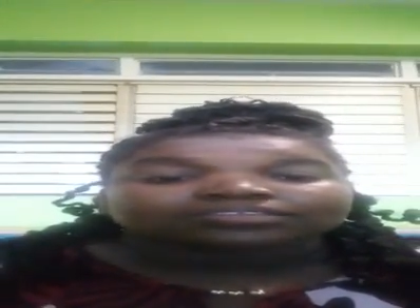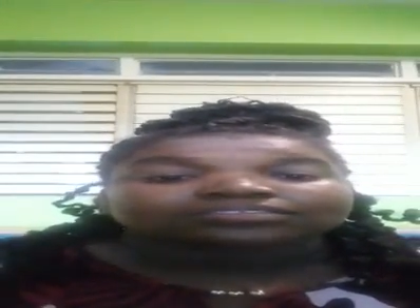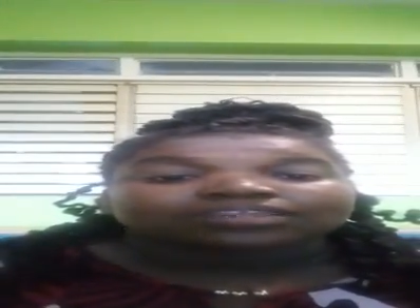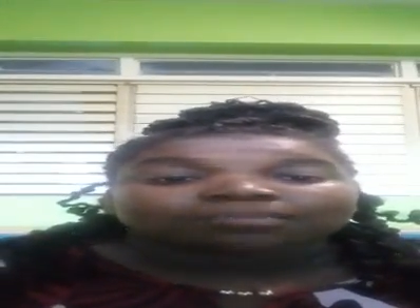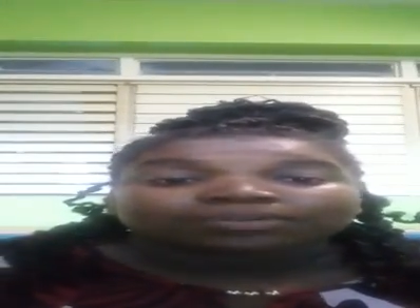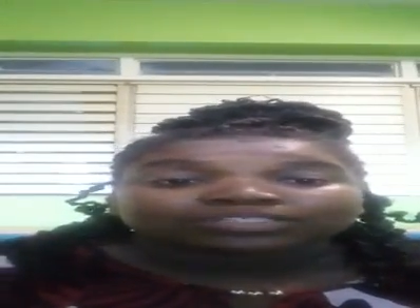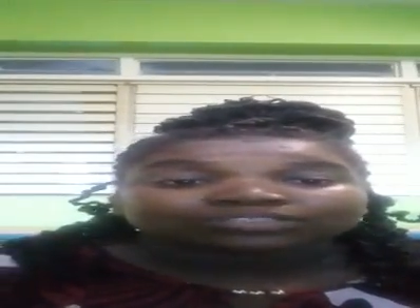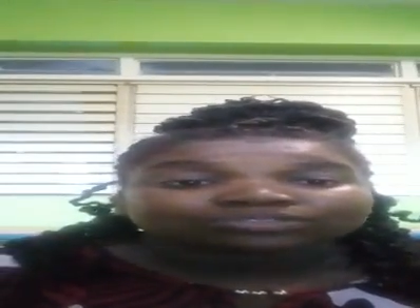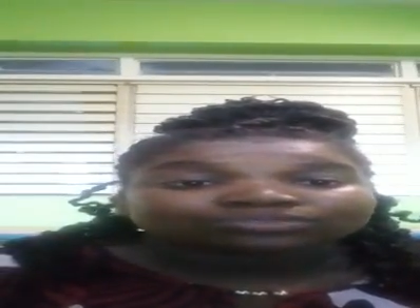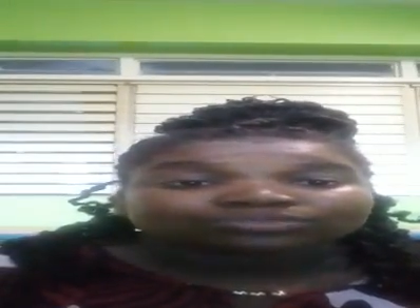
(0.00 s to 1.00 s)
Number
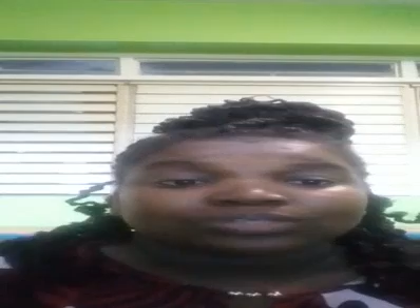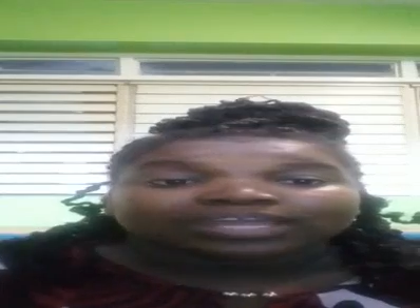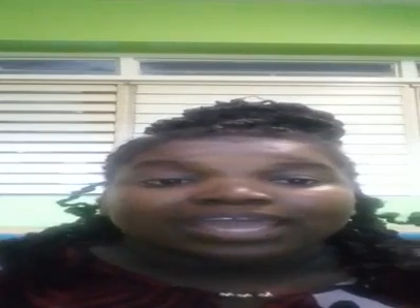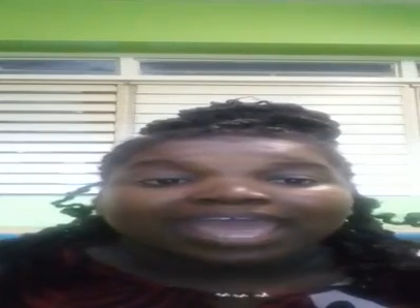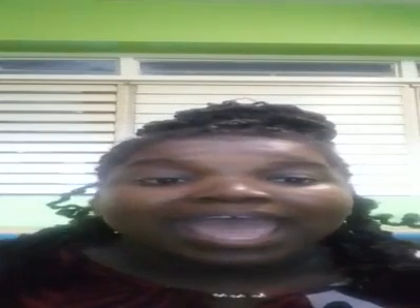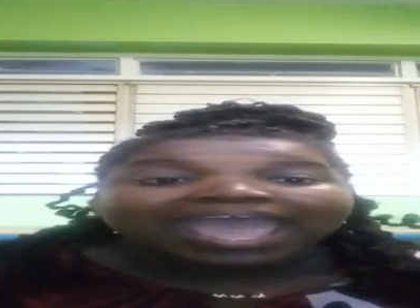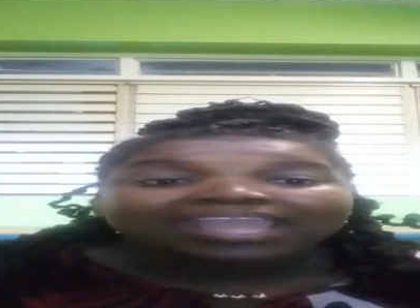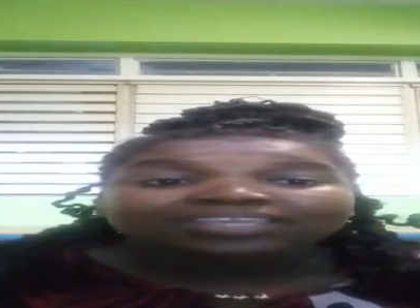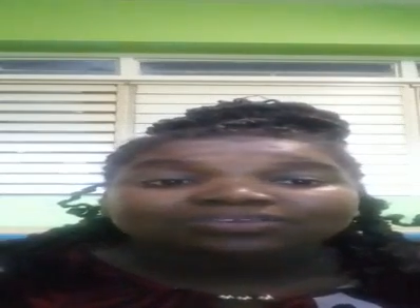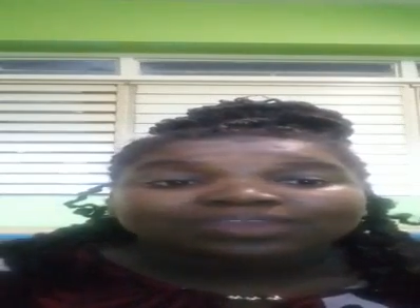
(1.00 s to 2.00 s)
2,
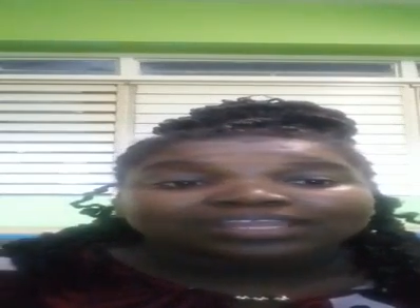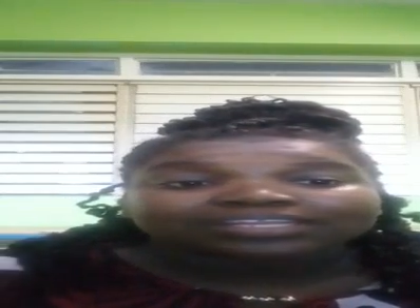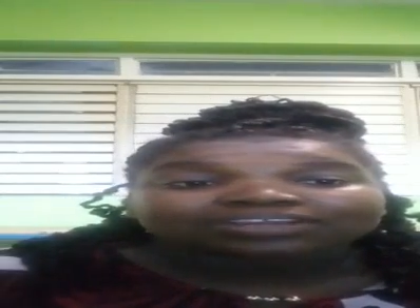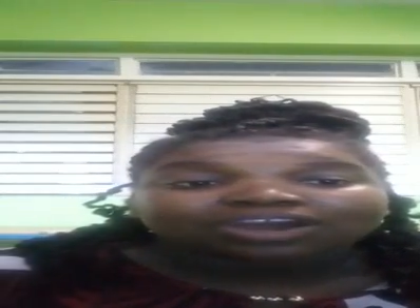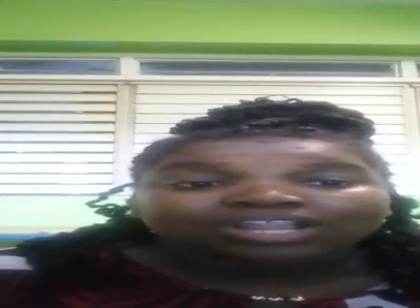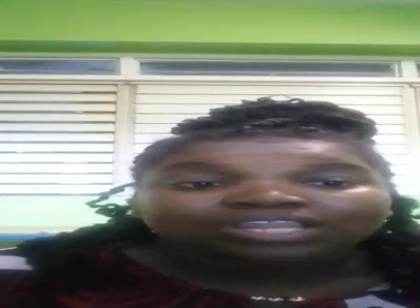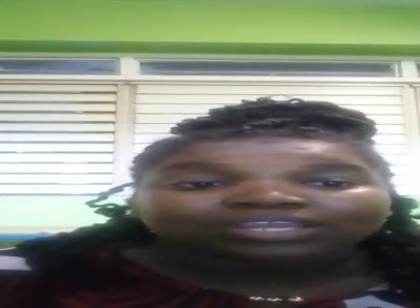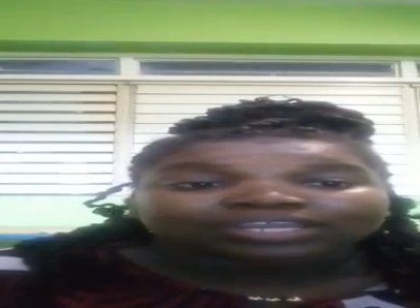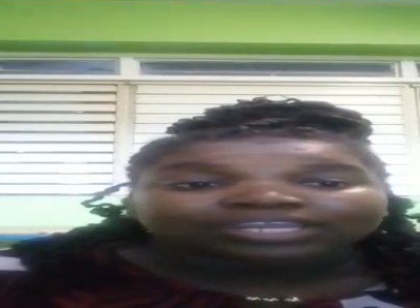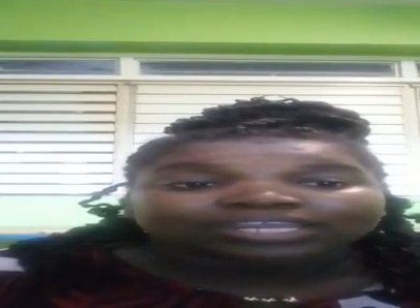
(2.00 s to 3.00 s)
accurately
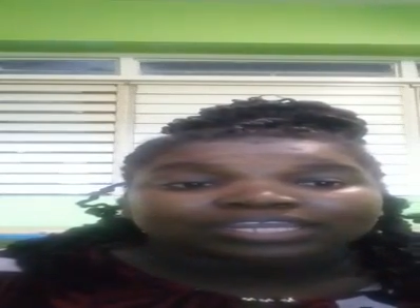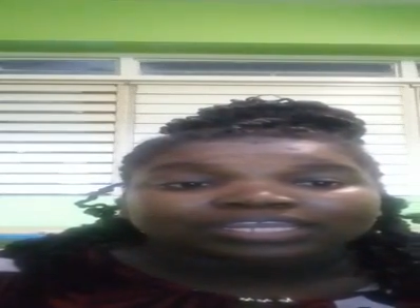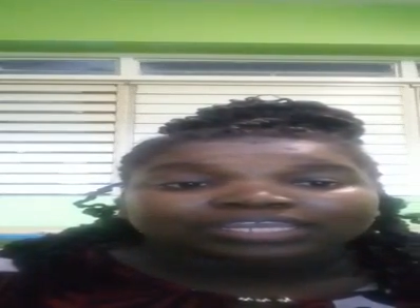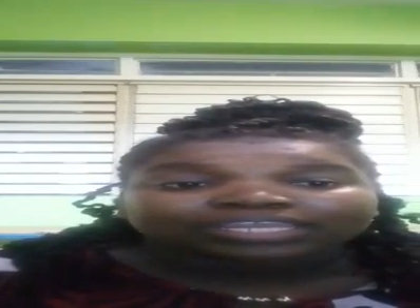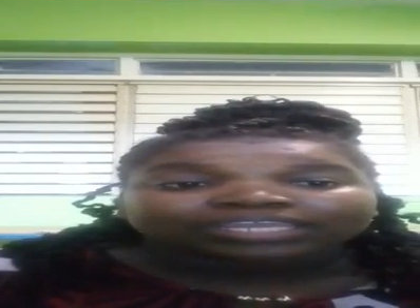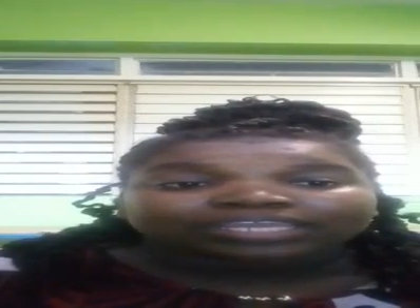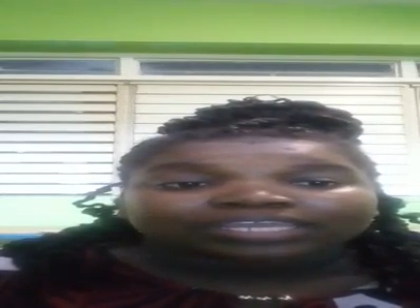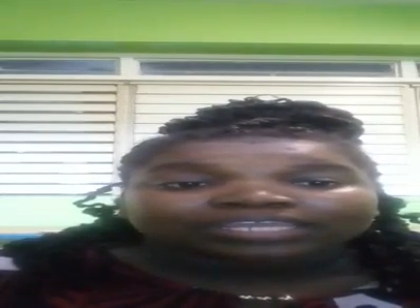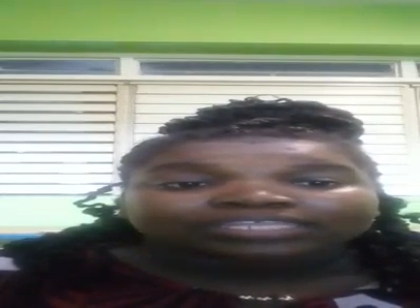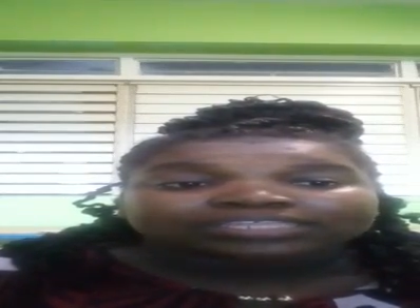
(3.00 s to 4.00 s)
color
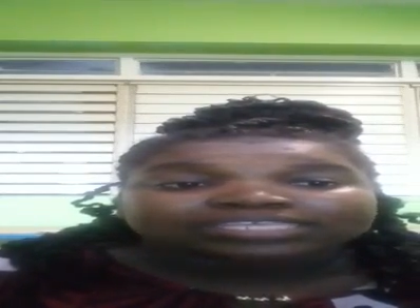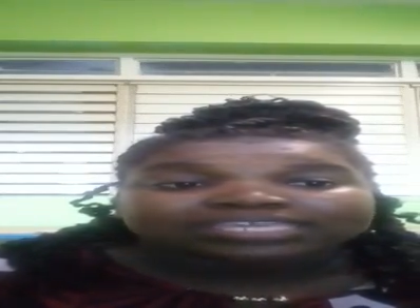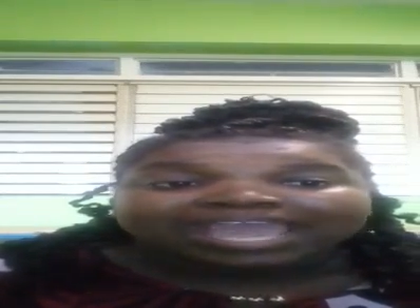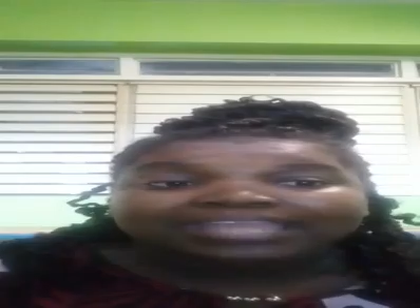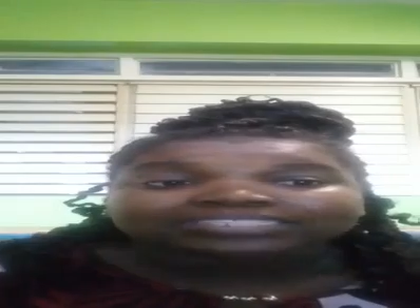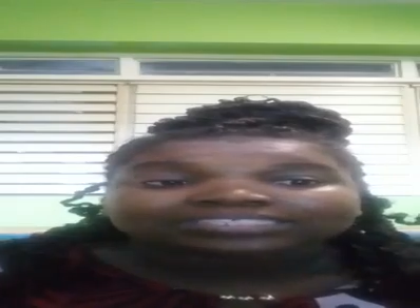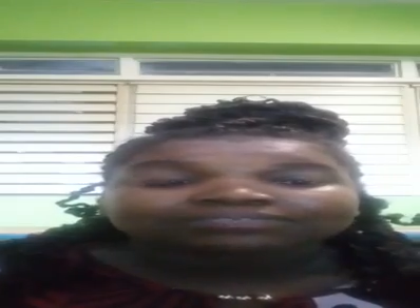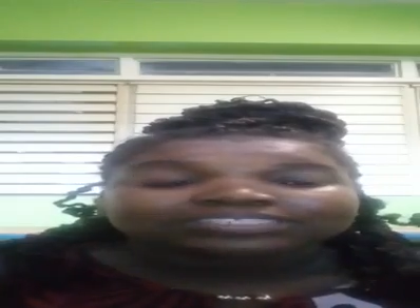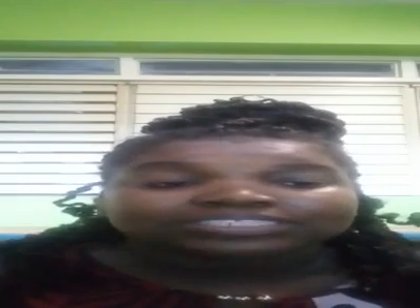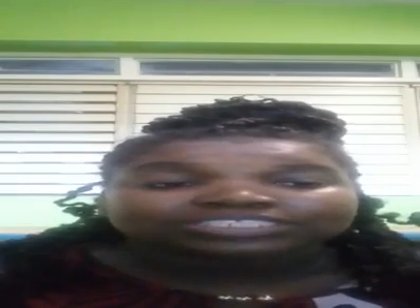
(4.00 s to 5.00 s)
the
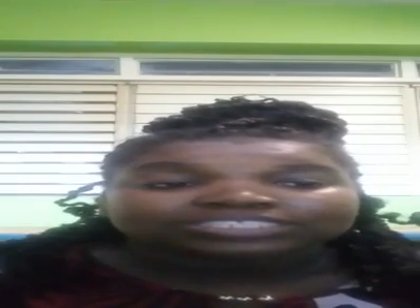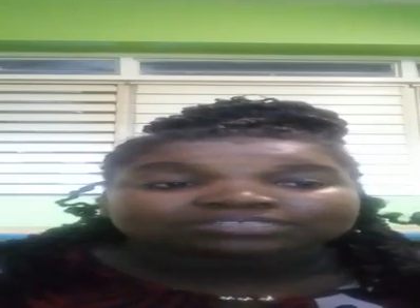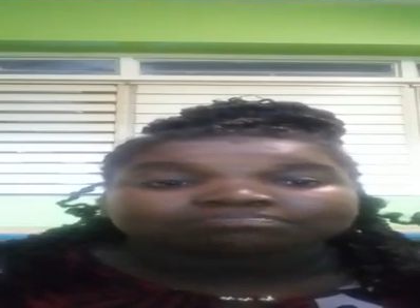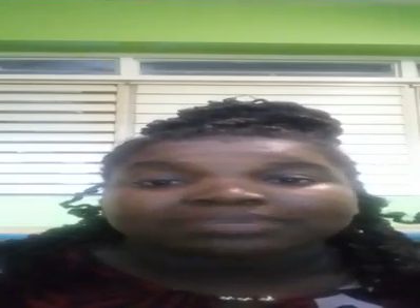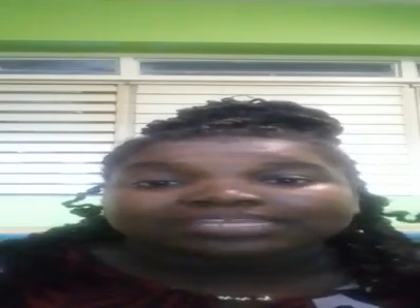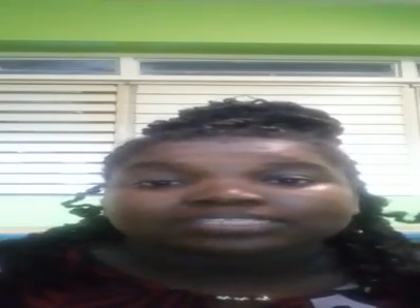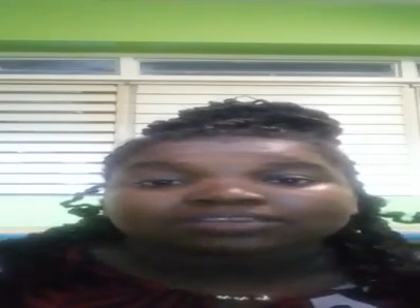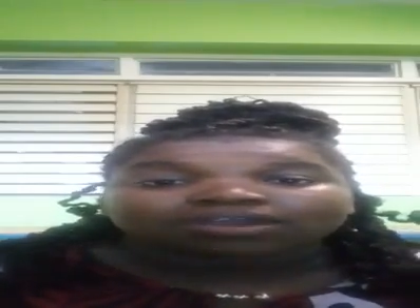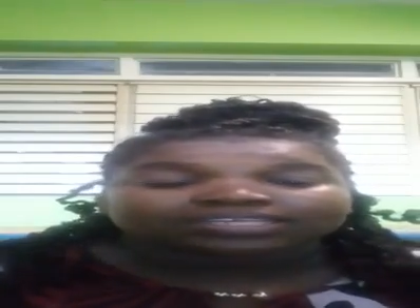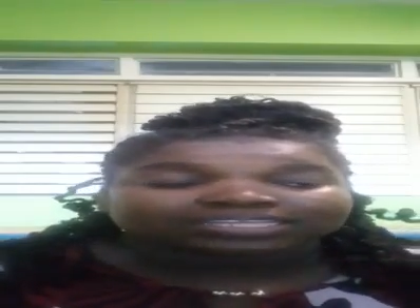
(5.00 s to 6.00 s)
activity sheet based
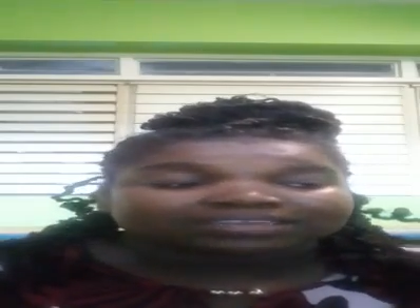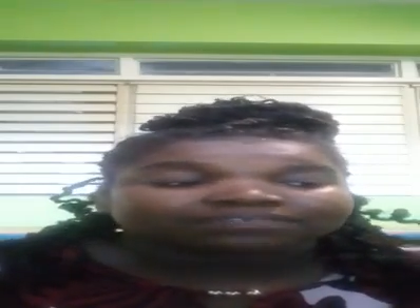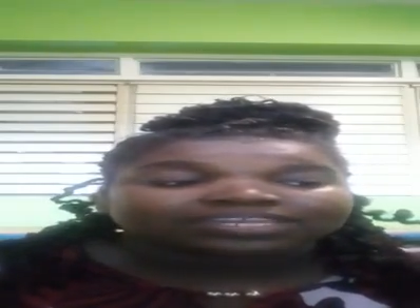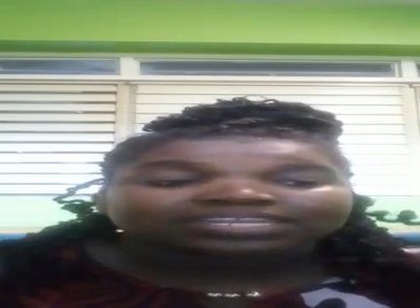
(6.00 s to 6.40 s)
on given